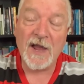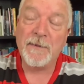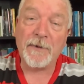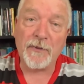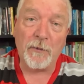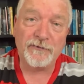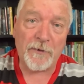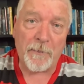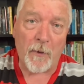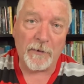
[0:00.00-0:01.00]
But those
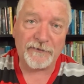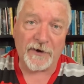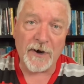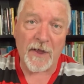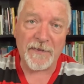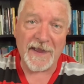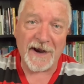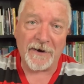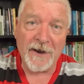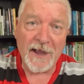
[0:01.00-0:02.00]
reports are not
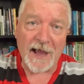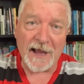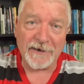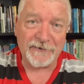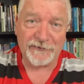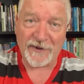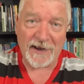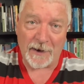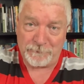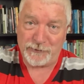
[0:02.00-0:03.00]
there to say
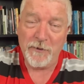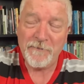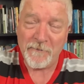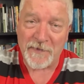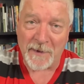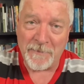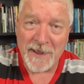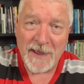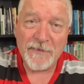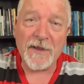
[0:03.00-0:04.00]
approve of them.
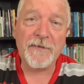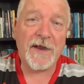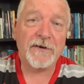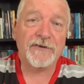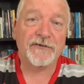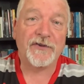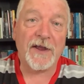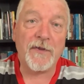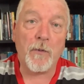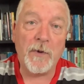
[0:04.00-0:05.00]
They're there to say
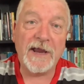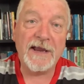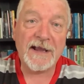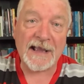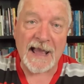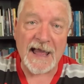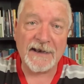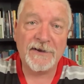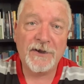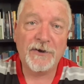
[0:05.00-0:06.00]
that we
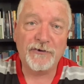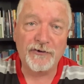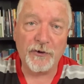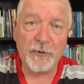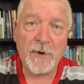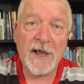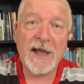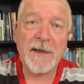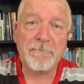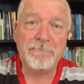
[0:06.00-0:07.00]
can do
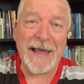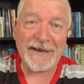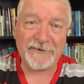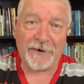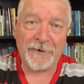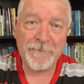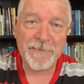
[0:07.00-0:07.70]
better.